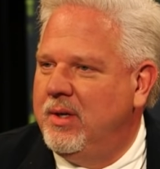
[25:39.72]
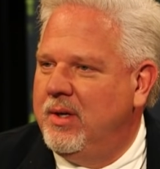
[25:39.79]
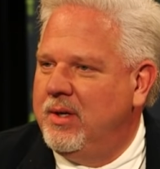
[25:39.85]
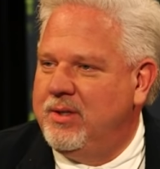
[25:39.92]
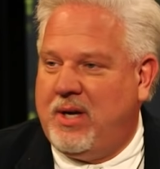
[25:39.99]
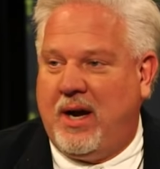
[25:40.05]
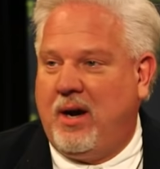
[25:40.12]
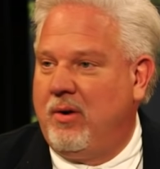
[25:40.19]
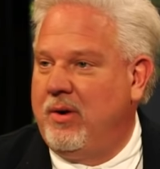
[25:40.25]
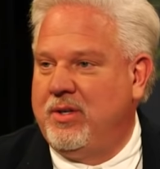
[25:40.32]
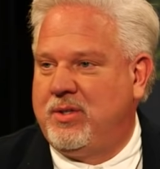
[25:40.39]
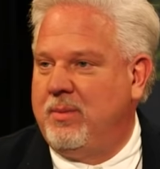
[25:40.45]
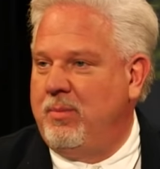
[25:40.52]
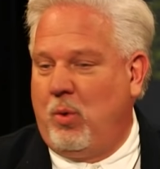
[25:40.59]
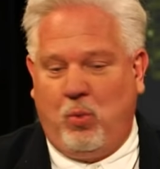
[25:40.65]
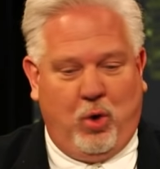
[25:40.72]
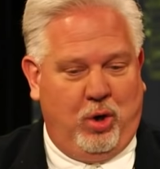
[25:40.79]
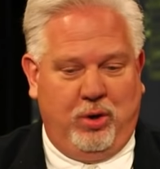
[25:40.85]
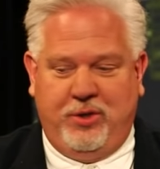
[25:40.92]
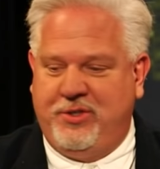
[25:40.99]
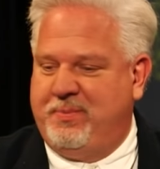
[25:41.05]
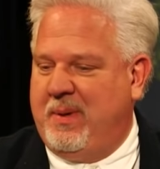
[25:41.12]
Yeah. Terrorism, the
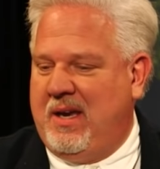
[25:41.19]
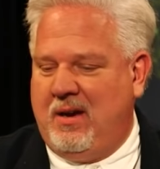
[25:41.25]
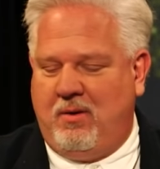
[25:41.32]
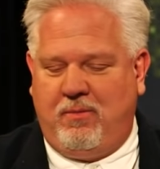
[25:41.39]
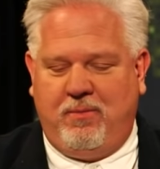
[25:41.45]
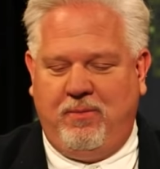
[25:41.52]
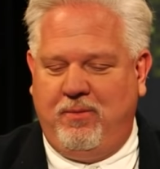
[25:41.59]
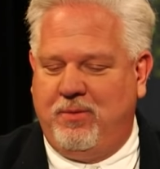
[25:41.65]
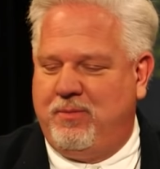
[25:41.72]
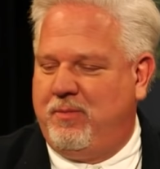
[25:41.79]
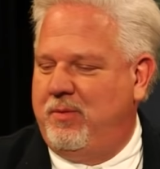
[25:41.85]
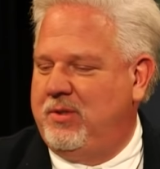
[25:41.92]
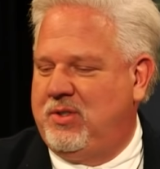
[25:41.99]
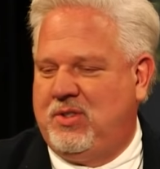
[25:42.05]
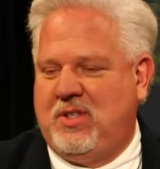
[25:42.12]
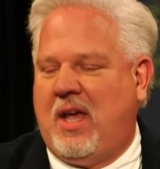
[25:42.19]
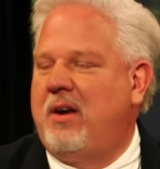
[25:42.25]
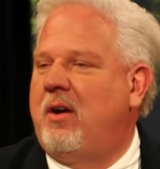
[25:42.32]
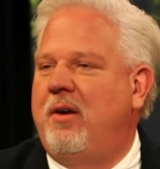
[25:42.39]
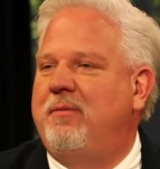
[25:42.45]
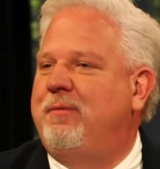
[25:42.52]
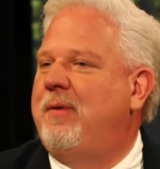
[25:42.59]
world is being set
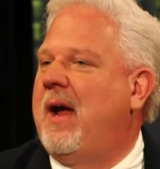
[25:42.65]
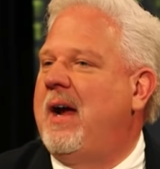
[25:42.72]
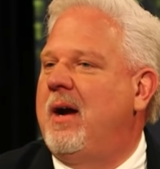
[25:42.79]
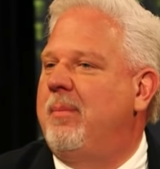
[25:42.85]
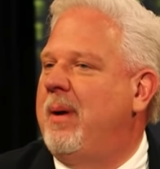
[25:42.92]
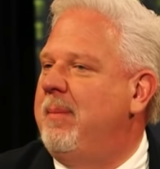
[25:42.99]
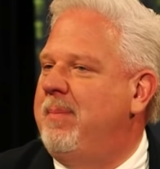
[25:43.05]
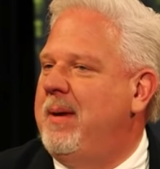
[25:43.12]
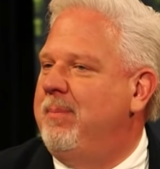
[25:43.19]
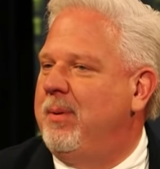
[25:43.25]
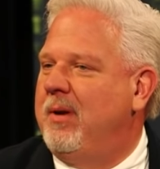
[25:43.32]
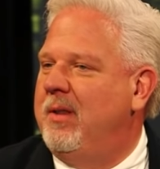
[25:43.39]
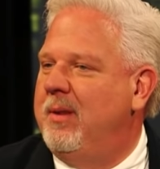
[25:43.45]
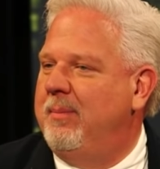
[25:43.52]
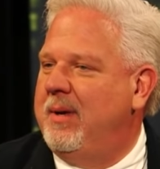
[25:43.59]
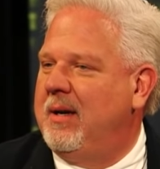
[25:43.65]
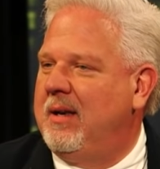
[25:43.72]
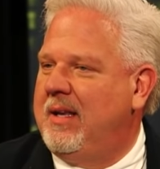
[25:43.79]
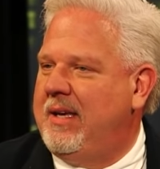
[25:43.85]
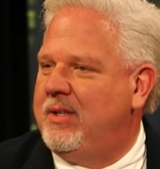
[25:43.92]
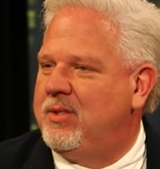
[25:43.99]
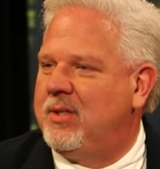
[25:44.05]
on fire by people in the
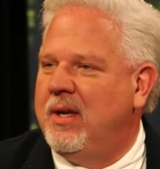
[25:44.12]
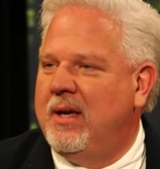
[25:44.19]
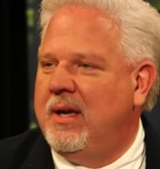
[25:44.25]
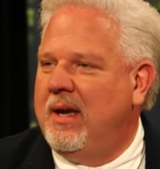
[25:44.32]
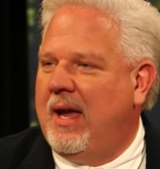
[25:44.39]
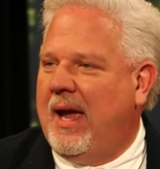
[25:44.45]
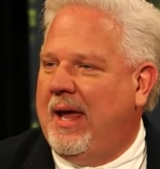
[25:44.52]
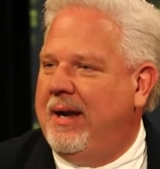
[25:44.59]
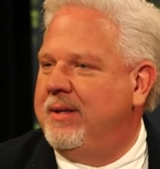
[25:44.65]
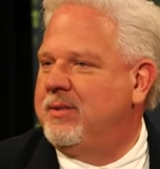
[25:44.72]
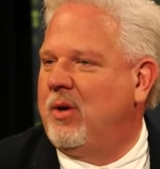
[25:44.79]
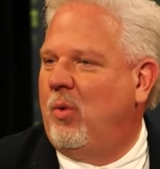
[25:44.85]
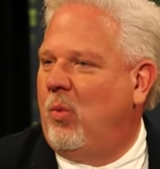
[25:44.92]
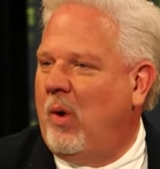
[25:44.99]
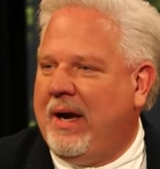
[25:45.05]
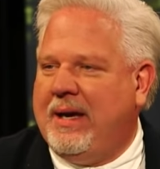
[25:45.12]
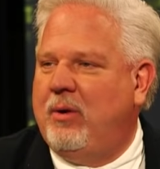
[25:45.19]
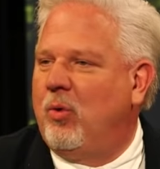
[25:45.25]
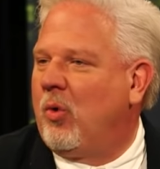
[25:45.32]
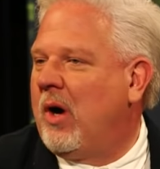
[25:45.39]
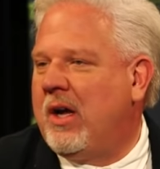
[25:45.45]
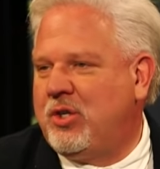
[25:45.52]
Middle East, and it's a white
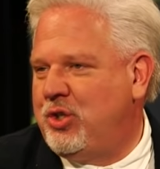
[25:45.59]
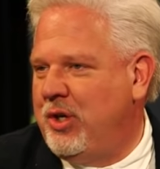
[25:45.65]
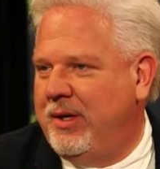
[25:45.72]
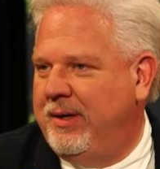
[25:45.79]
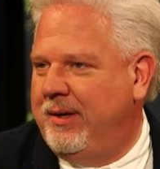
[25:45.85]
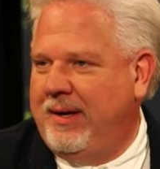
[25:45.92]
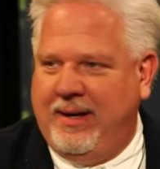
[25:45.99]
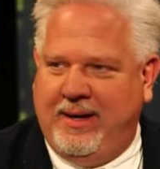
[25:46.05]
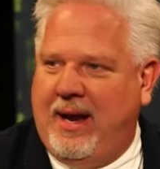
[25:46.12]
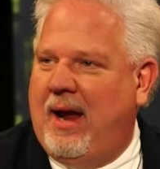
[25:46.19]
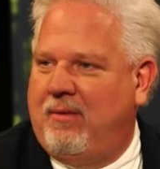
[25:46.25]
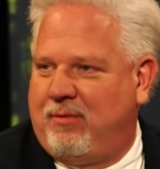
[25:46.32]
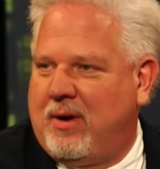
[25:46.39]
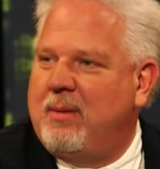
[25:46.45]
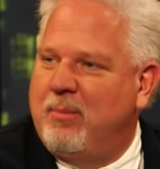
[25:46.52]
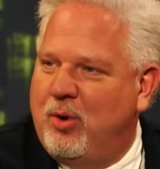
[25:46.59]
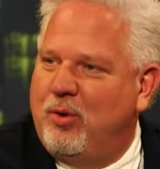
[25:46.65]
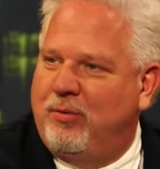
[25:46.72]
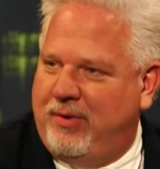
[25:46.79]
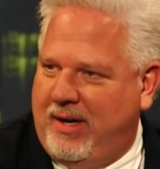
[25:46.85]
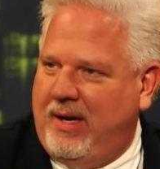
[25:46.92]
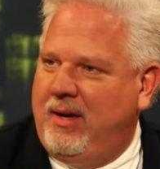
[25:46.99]
Russian in every
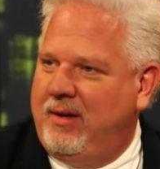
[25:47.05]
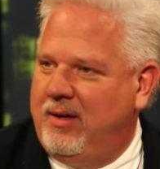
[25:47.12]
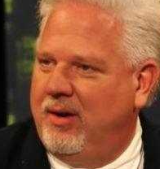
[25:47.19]
movie. Yes.